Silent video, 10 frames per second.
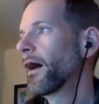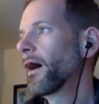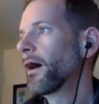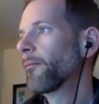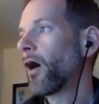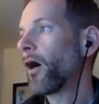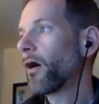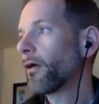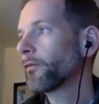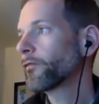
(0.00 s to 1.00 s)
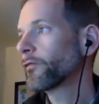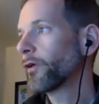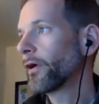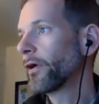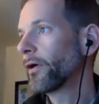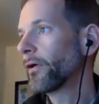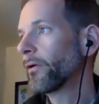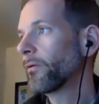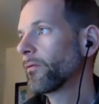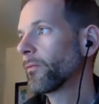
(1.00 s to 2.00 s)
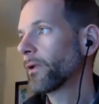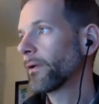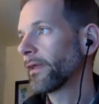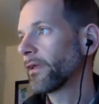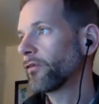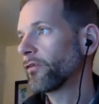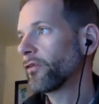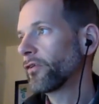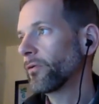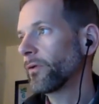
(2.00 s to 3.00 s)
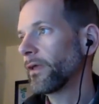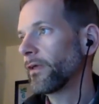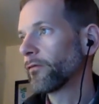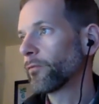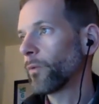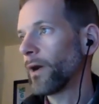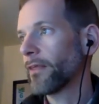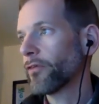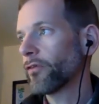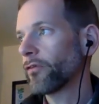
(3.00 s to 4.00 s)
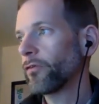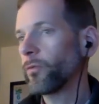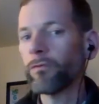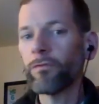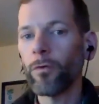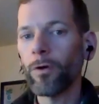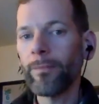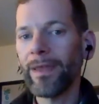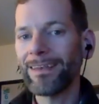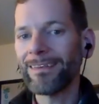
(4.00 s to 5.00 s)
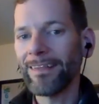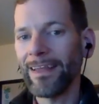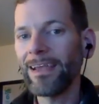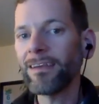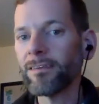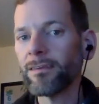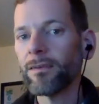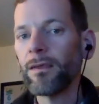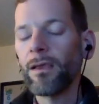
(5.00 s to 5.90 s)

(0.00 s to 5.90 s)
Um, also, what I would like you to do is watch To Inform and Delight.